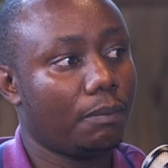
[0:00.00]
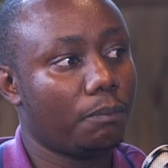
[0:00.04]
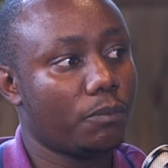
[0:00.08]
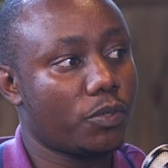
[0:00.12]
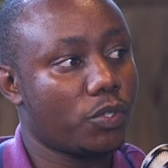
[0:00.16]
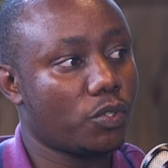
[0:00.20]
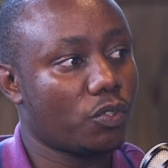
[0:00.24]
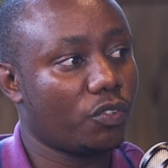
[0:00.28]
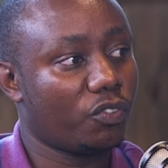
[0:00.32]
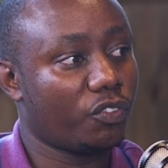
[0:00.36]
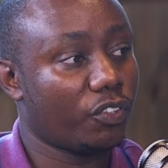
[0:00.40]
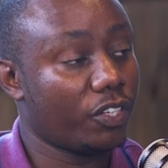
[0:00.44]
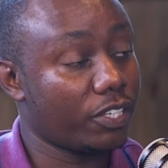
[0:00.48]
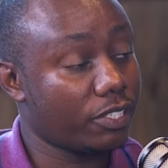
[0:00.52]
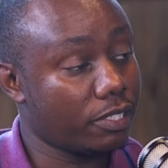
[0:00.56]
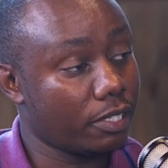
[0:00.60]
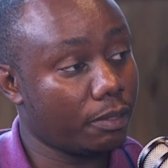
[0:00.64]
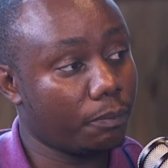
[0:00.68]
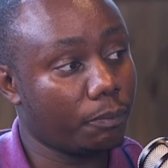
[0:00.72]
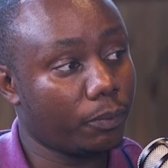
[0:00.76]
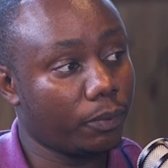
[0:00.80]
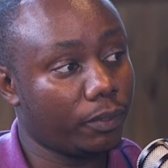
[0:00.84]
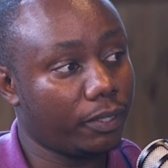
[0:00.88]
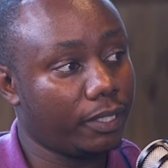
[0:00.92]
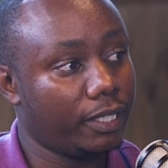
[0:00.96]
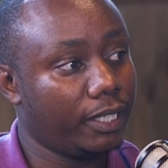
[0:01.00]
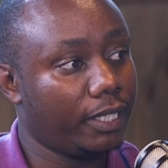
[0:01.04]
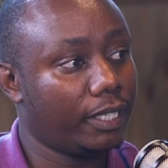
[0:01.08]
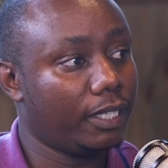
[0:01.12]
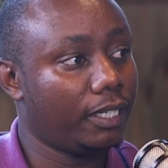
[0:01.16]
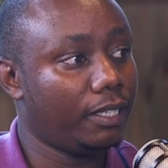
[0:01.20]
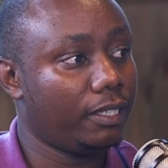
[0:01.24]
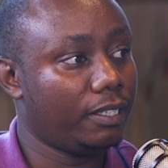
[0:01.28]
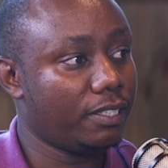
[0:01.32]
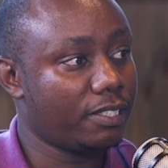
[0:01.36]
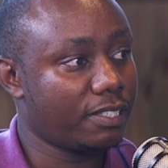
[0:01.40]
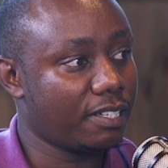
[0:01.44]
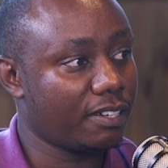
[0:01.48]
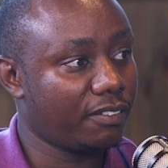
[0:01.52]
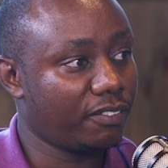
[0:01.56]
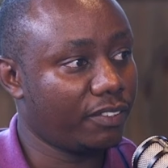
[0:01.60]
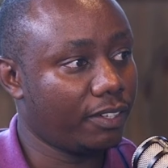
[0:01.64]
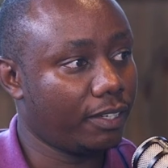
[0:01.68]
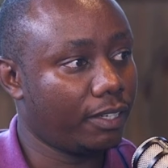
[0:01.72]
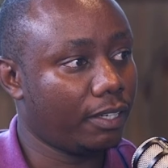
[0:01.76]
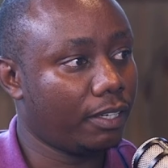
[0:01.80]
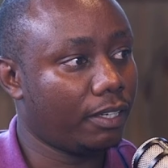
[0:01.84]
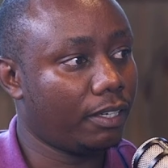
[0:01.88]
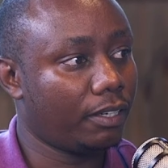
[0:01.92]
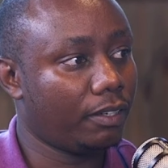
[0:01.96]
So for example, here in East
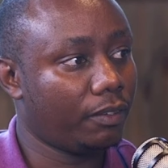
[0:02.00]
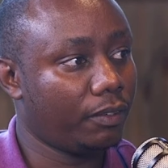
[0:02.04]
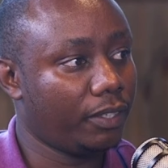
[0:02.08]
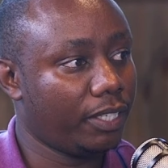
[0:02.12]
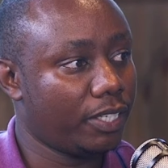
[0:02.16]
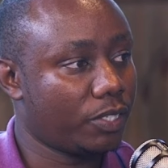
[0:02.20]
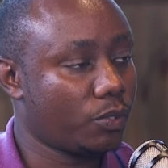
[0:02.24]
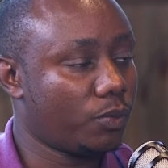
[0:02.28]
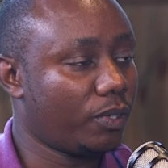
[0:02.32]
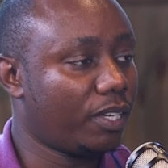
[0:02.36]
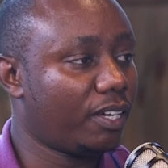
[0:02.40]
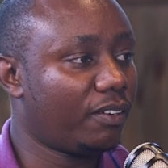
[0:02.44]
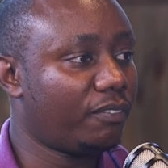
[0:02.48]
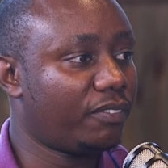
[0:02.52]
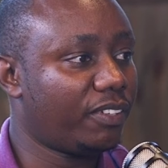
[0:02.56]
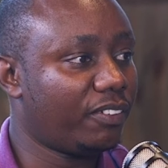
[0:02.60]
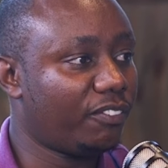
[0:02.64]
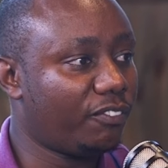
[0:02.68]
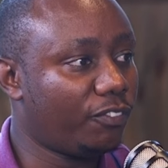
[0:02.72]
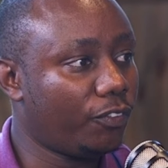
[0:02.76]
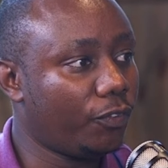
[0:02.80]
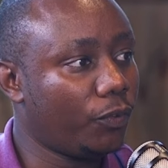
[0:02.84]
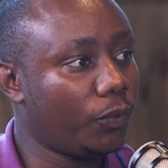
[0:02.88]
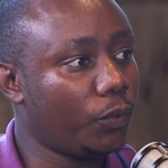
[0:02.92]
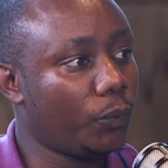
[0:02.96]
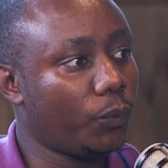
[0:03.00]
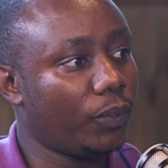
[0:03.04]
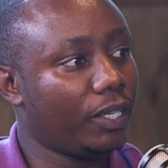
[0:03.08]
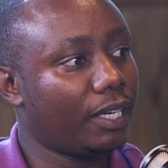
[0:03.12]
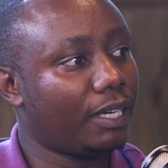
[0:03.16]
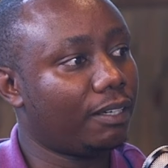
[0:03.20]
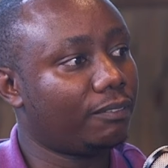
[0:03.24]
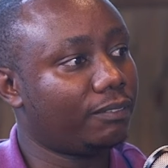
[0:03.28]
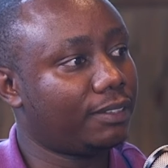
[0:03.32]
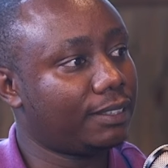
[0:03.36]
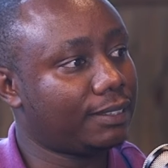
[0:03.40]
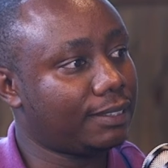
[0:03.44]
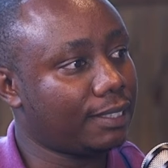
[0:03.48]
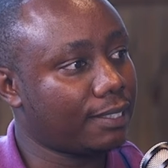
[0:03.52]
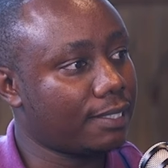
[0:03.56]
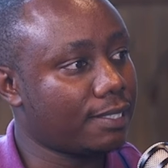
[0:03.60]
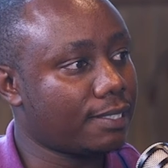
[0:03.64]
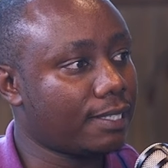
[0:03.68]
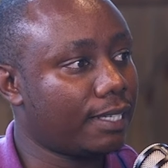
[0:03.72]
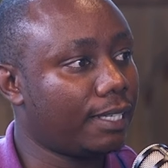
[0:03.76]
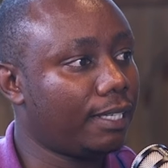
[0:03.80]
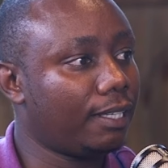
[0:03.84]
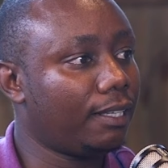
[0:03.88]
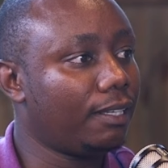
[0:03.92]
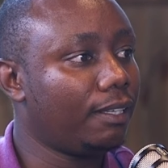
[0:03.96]
Africa, yes, we have the food, we have the
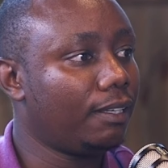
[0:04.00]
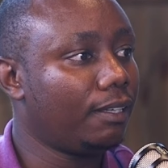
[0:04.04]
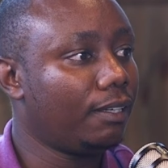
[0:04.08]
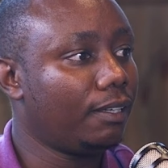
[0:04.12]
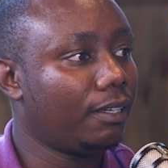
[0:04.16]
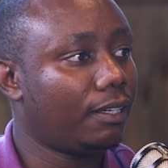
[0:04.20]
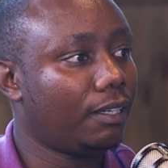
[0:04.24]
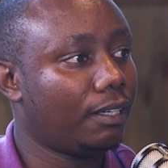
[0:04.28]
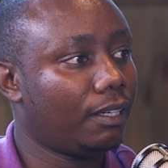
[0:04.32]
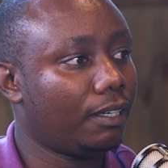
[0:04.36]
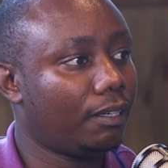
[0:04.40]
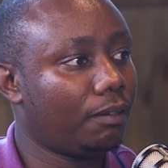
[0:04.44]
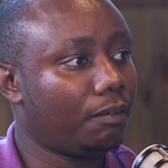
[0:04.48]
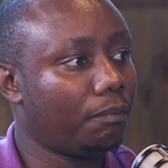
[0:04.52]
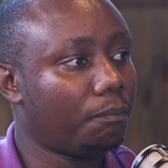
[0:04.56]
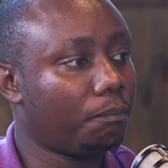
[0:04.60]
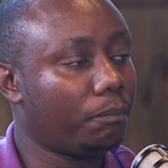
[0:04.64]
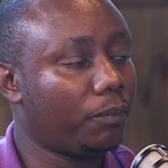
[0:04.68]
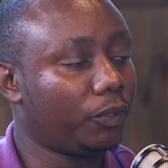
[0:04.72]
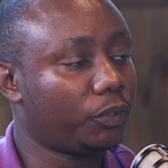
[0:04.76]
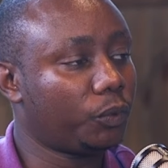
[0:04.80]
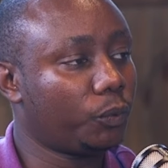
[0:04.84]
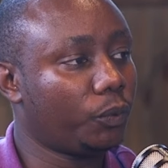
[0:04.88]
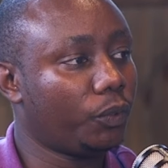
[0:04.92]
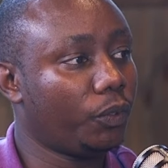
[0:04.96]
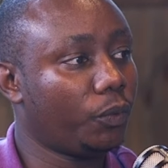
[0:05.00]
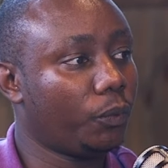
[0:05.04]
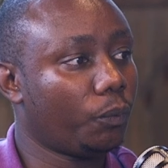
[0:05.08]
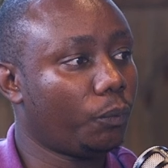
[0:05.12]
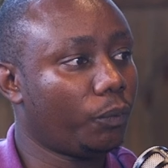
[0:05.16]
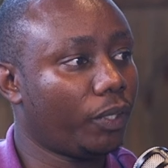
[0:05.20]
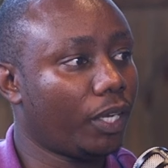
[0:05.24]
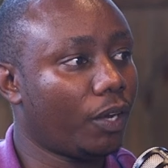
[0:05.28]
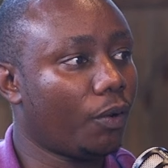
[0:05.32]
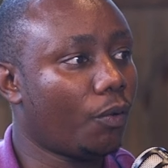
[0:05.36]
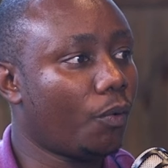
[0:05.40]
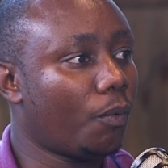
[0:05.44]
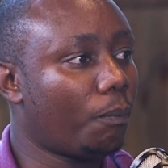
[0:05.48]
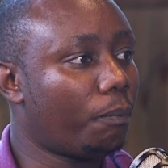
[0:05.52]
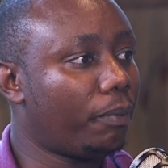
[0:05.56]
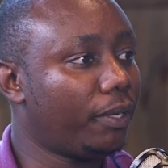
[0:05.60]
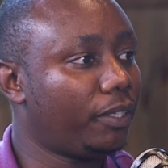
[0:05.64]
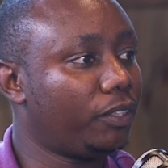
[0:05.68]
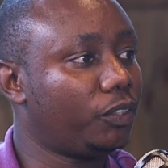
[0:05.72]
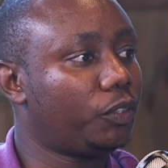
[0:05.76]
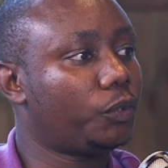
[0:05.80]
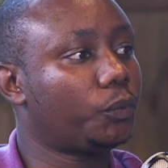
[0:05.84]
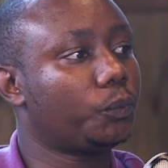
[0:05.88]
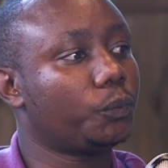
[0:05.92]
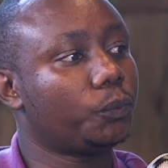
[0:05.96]
textile, but we are
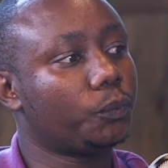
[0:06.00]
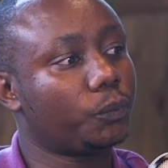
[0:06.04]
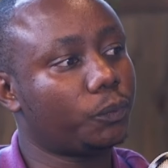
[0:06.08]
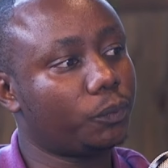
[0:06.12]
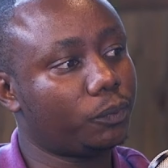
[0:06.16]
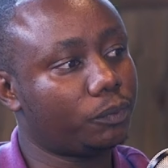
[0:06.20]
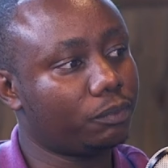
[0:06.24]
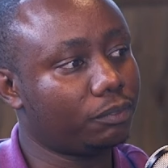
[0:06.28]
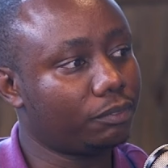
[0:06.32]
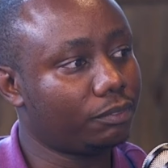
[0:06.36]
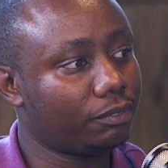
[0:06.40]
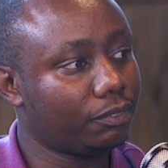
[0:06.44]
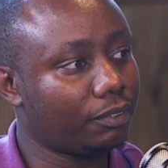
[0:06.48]
open to